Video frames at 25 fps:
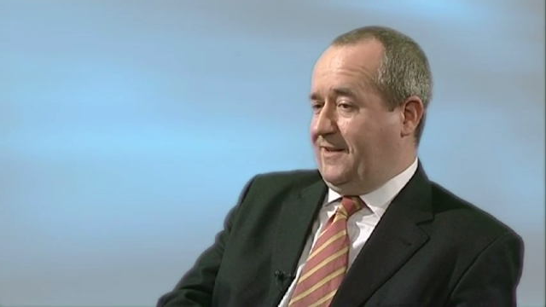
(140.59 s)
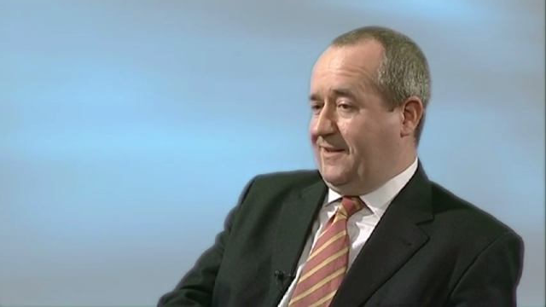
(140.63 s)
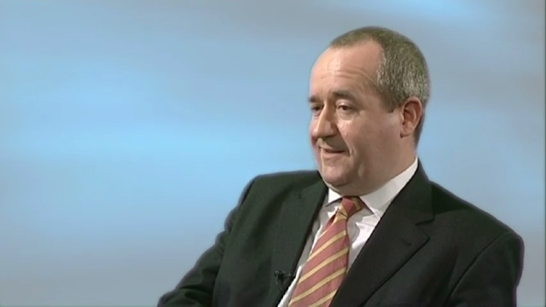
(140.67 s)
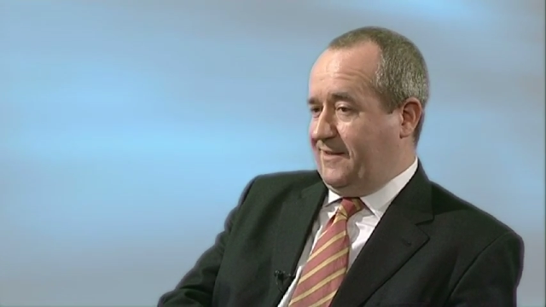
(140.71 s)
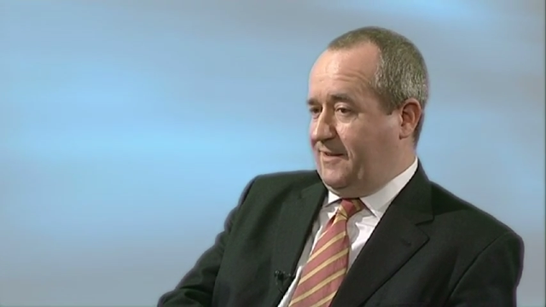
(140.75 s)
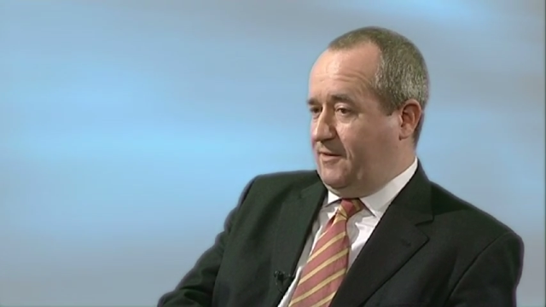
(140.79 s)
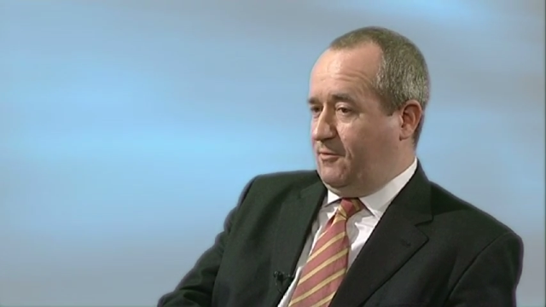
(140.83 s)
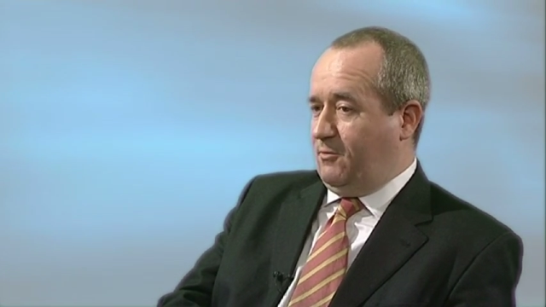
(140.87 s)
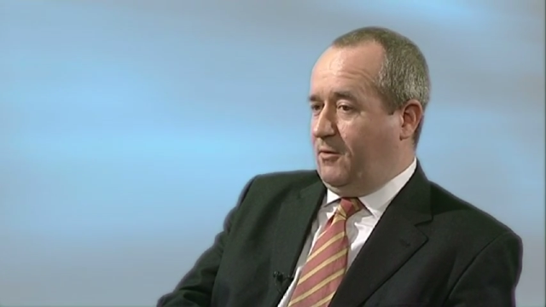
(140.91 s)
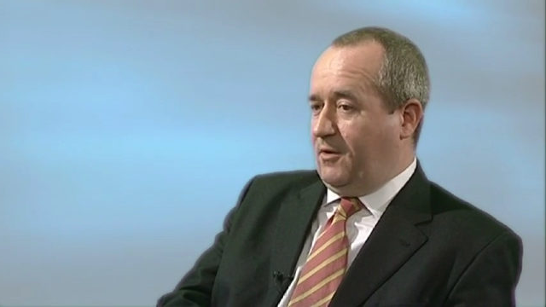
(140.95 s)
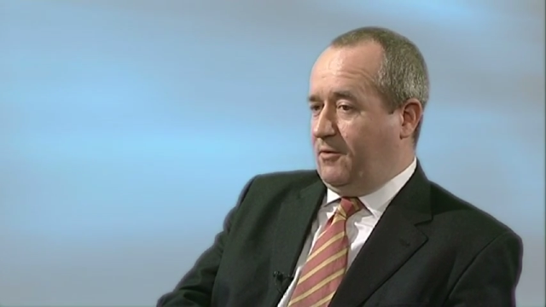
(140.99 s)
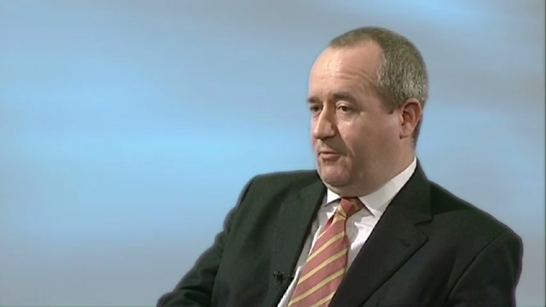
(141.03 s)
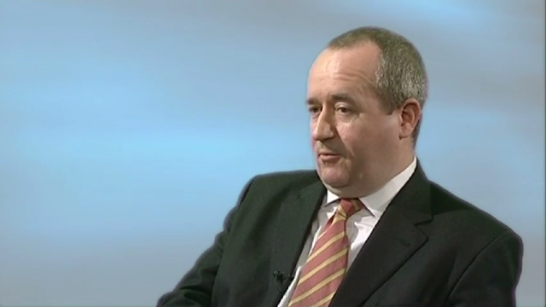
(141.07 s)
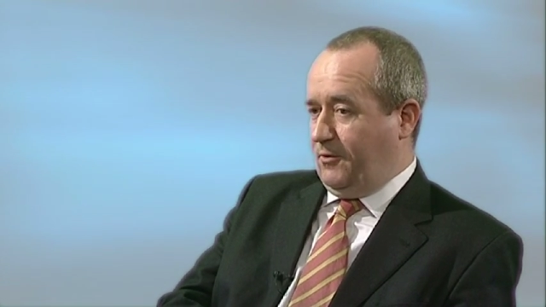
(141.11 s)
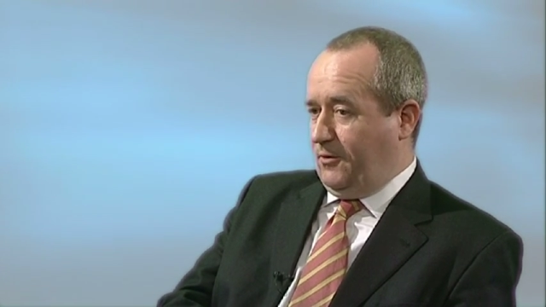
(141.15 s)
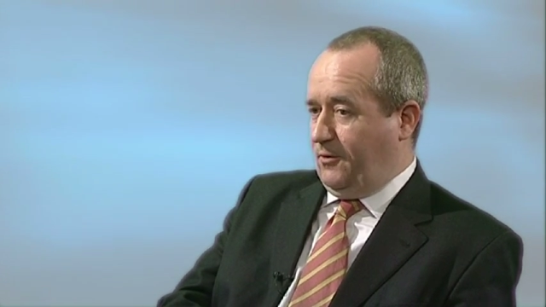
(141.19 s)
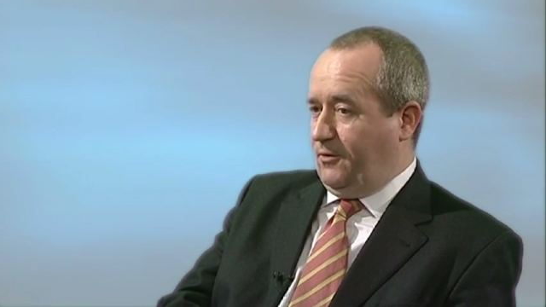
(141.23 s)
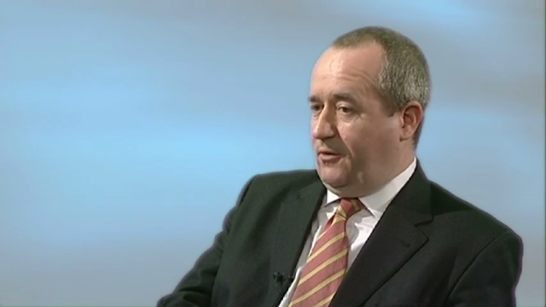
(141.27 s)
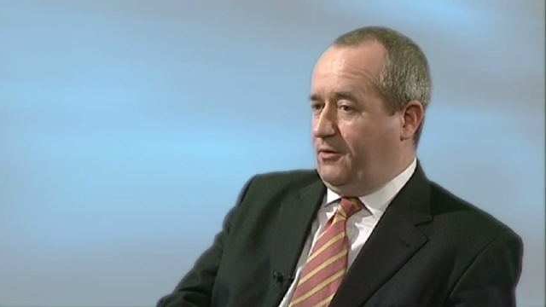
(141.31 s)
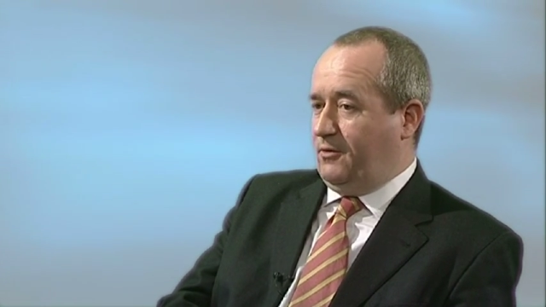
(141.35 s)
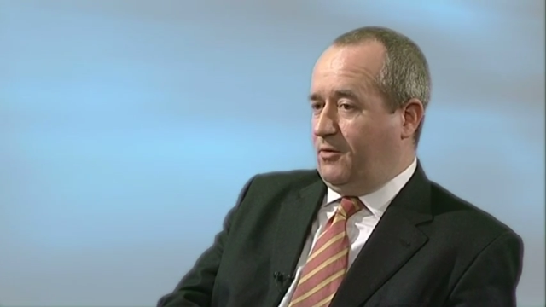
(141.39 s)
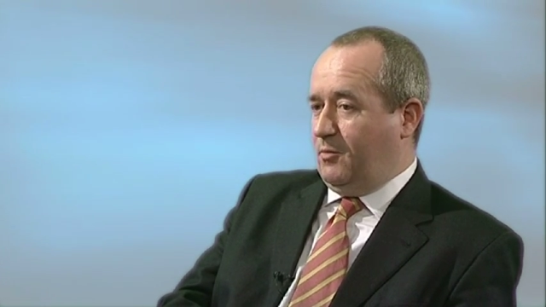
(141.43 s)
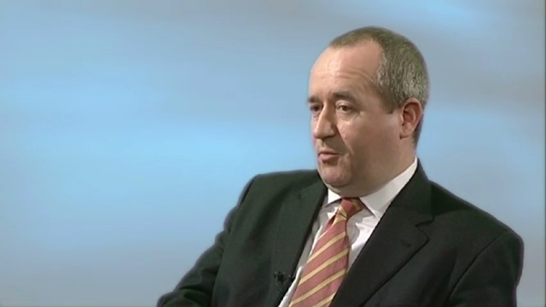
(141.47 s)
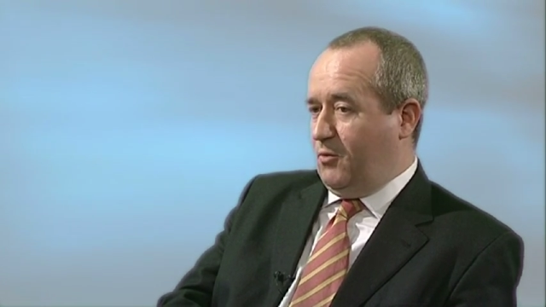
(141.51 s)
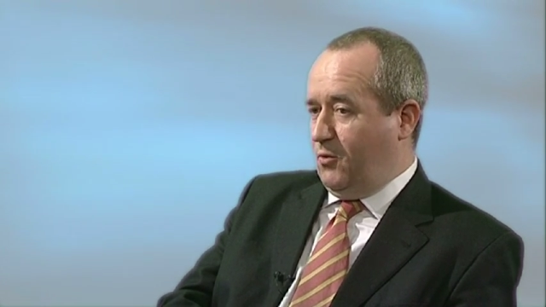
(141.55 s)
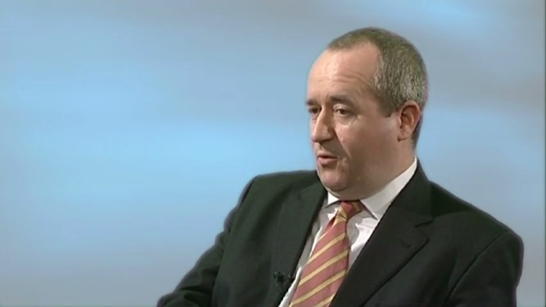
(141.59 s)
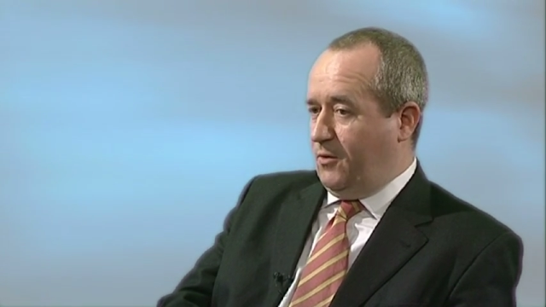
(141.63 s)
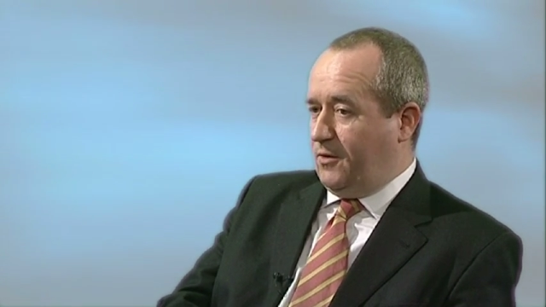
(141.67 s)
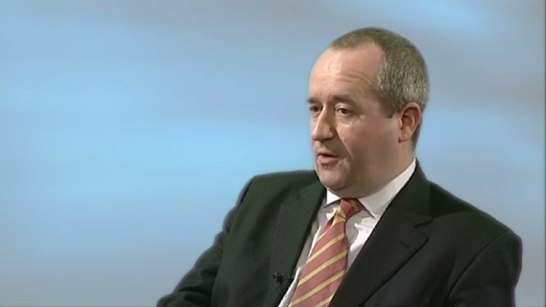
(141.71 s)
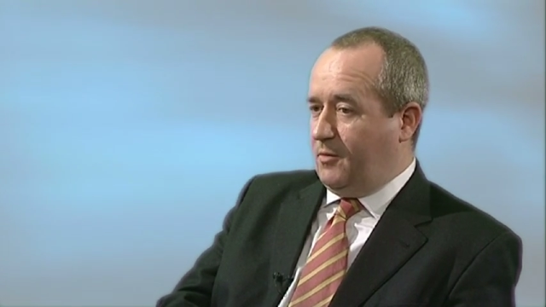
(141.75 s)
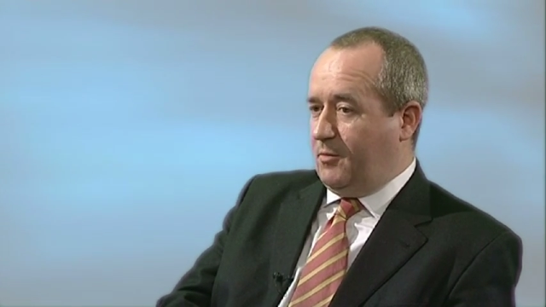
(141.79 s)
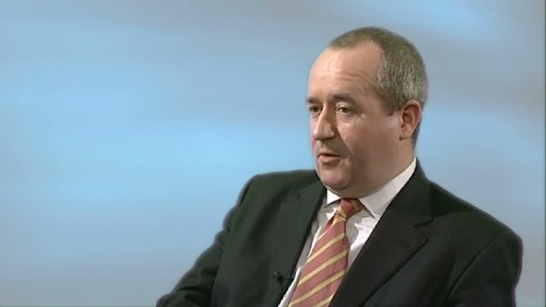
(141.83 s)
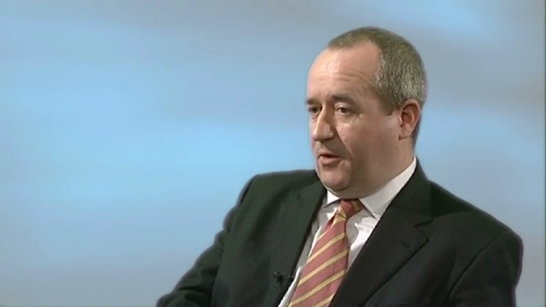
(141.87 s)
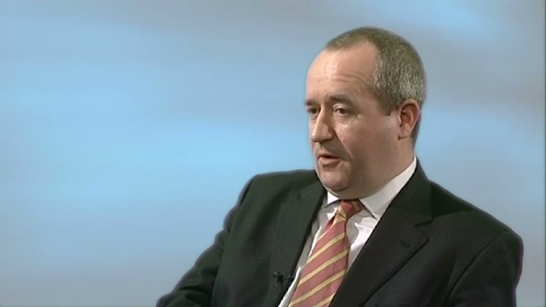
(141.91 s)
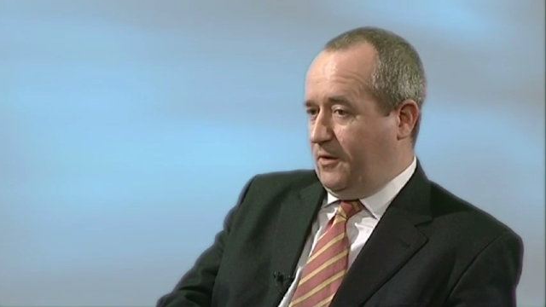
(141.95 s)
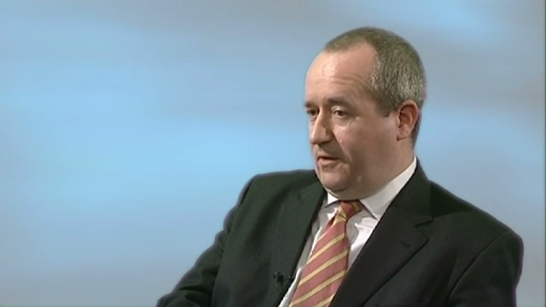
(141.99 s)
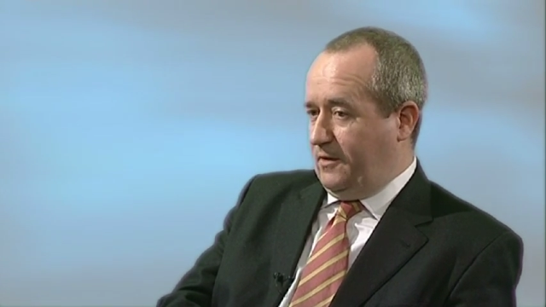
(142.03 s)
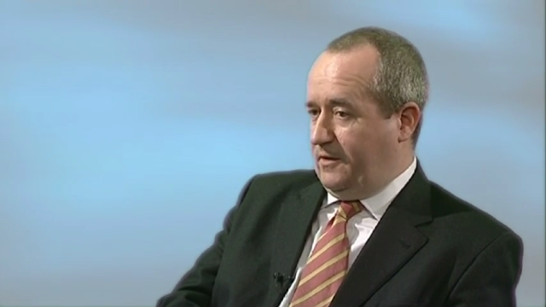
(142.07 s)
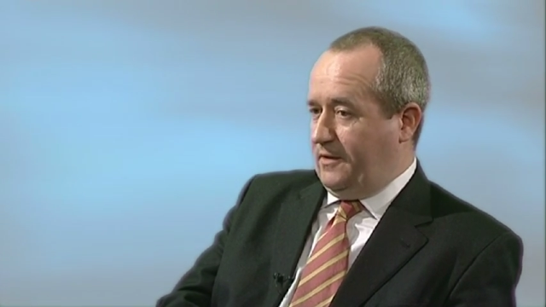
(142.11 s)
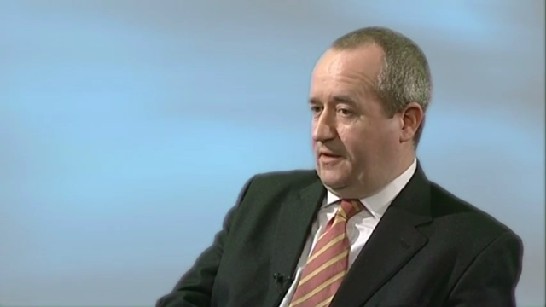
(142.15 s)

this is what we're going to report upon